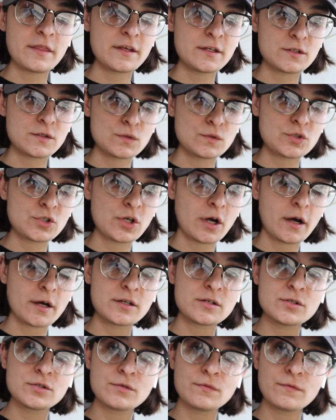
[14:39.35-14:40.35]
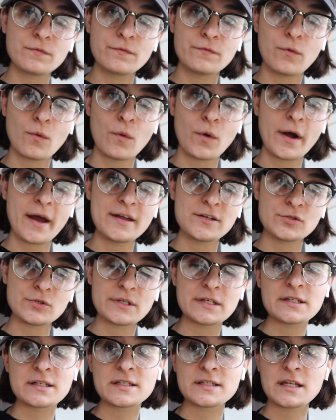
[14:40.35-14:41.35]
They do charge for
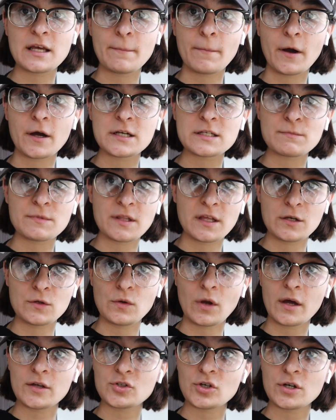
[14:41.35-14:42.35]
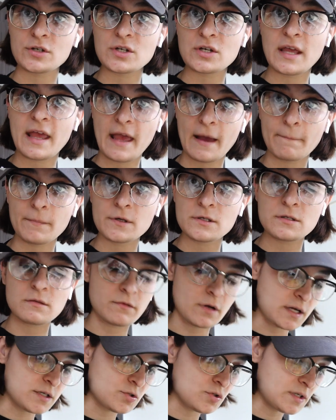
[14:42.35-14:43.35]
entry into state parks, but they do not charge campers
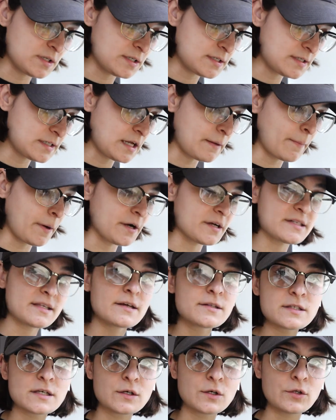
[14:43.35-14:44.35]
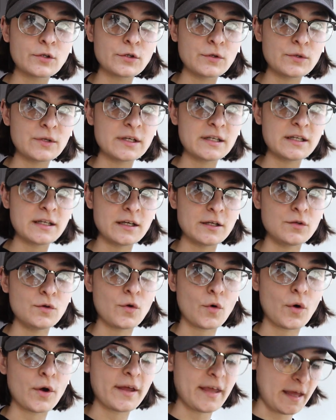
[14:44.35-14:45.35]
for entry into state parks, so it's included in
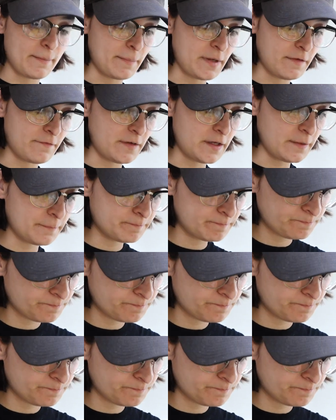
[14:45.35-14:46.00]
your camping fee.